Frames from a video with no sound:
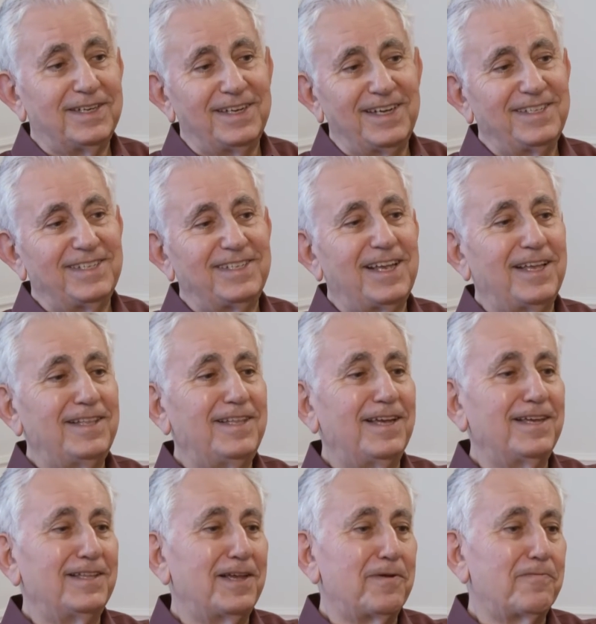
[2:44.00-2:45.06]
and
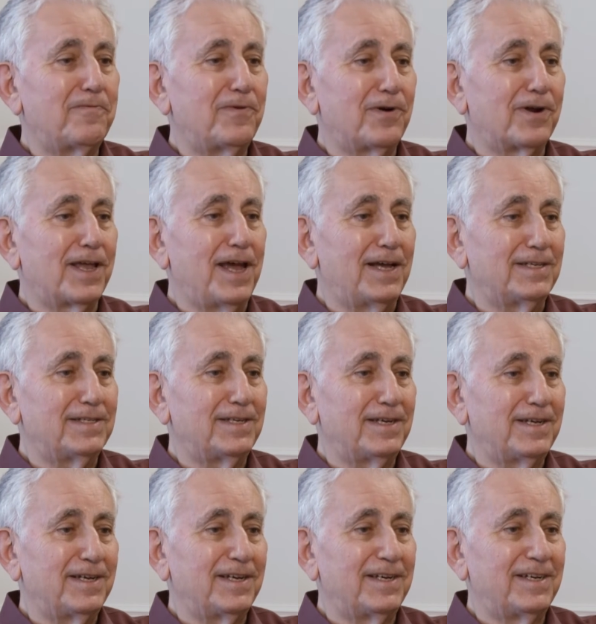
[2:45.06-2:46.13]
sending them for
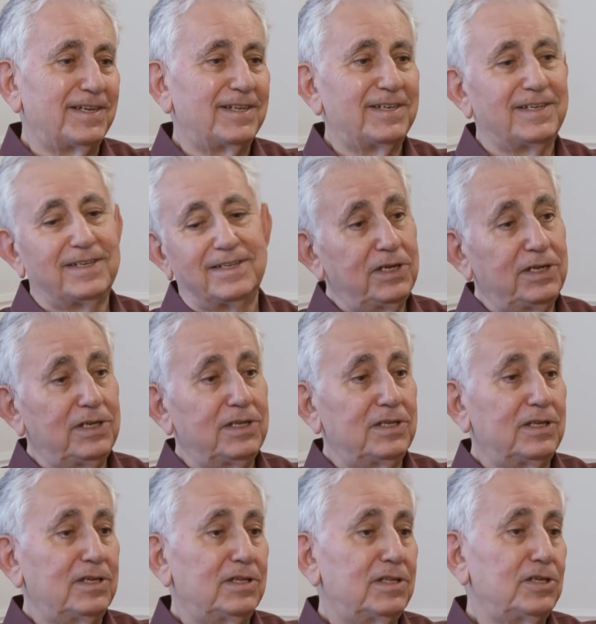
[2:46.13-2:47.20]
gassing
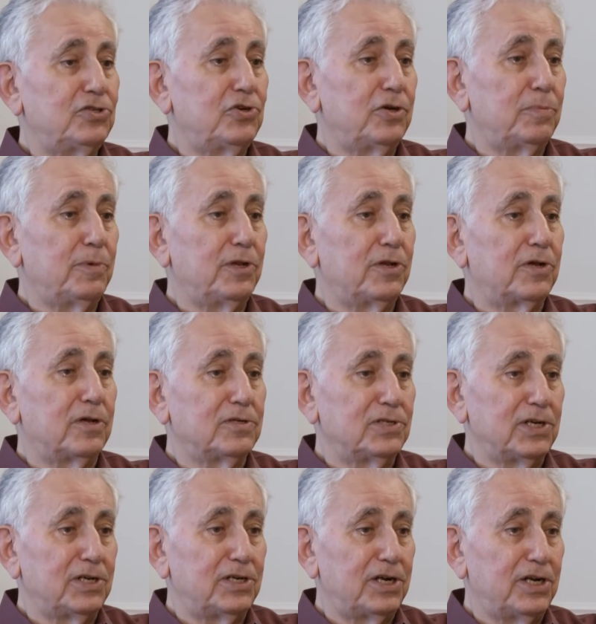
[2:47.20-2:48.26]
in the German
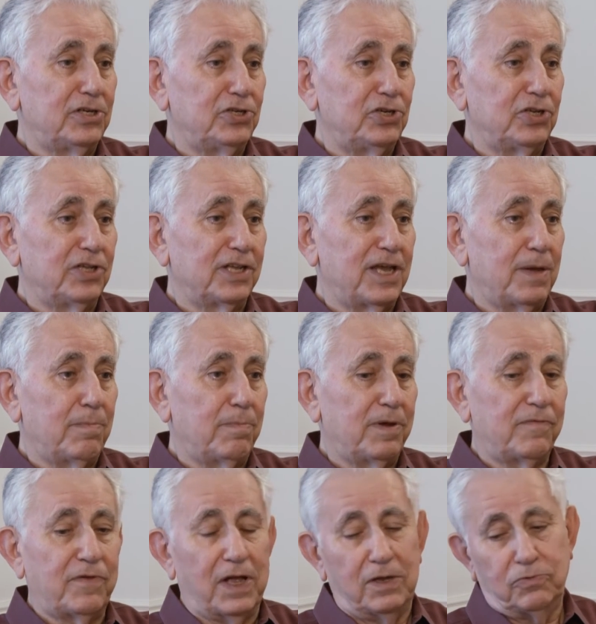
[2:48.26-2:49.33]
concentration camp
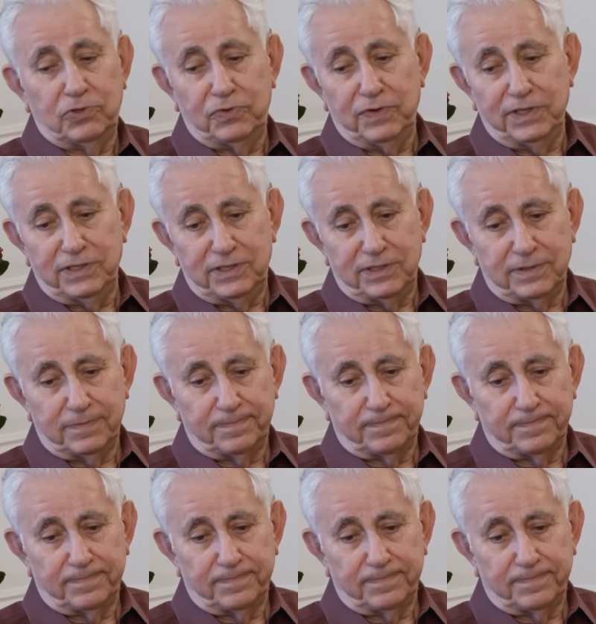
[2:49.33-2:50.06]
of Auschwitz.